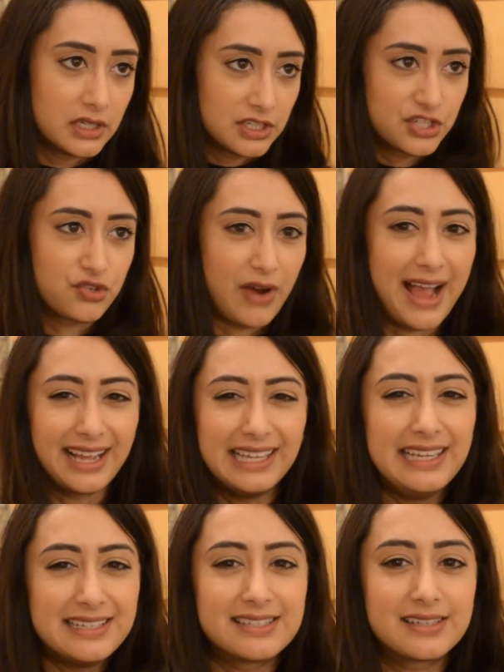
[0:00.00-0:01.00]

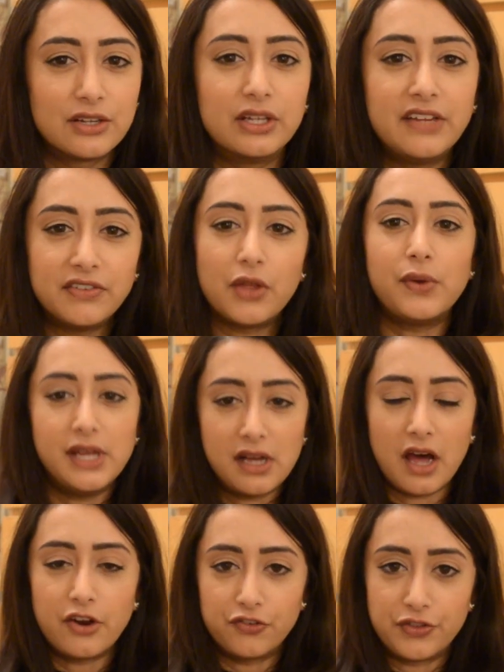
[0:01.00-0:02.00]
scraggly still, even though he
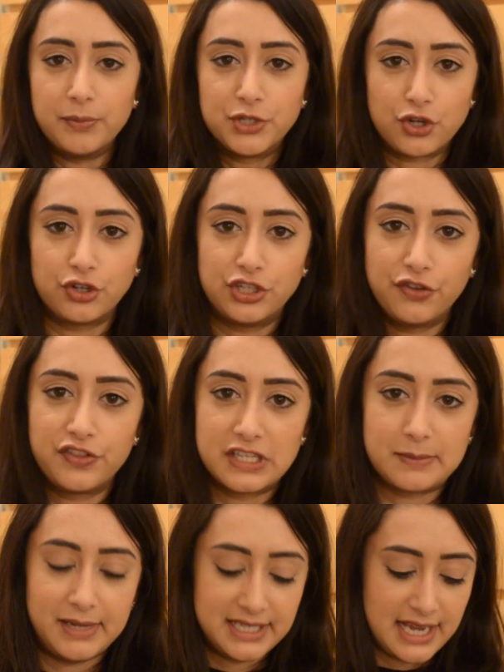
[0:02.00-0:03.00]
cut off the majority of the
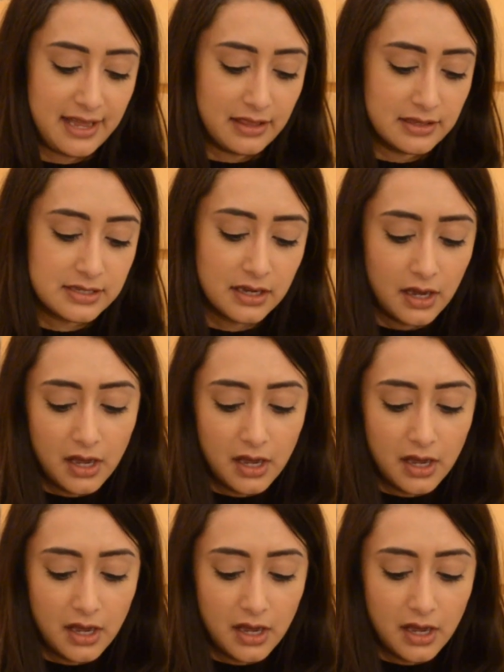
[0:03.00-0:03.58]
split ends.